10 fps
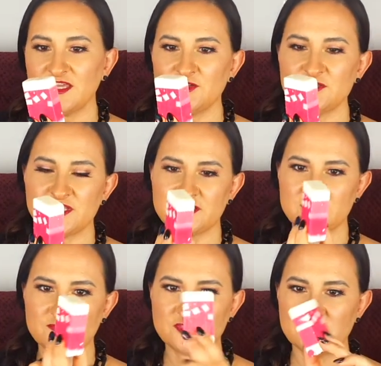looks like
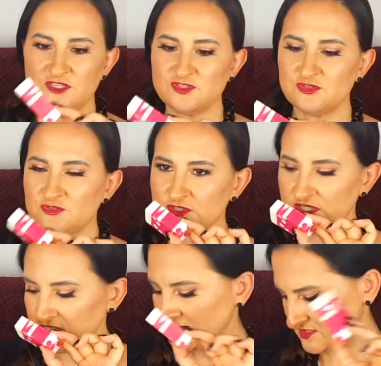something that you could
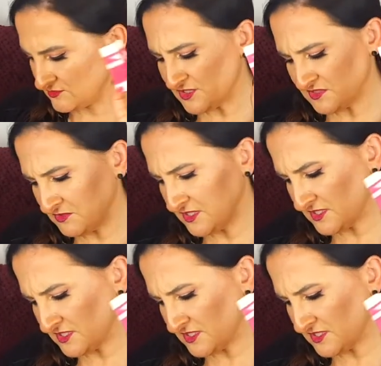eat. Doesn't really smell like